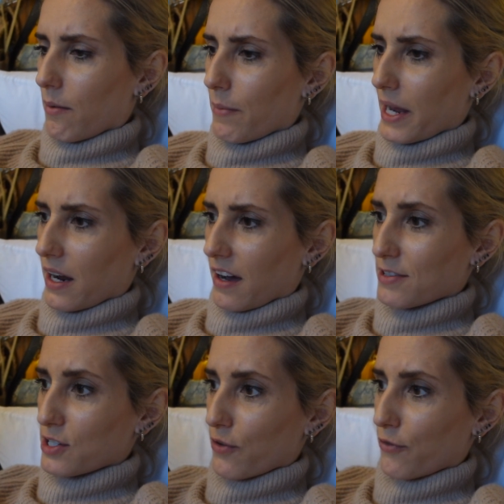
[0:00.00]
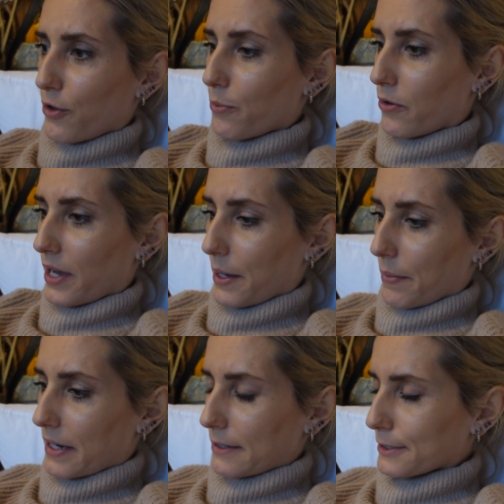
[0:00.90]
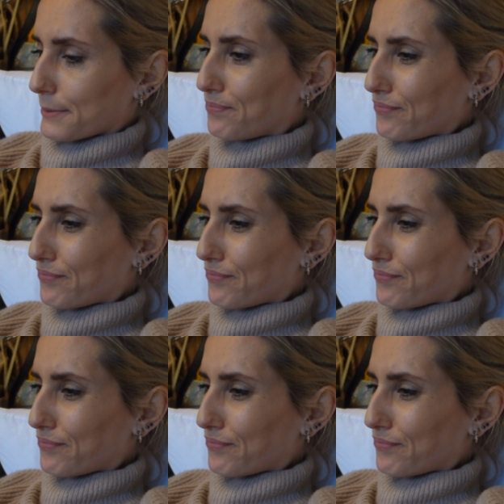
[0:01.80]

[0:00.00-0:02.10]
mean I have to do a few more emails,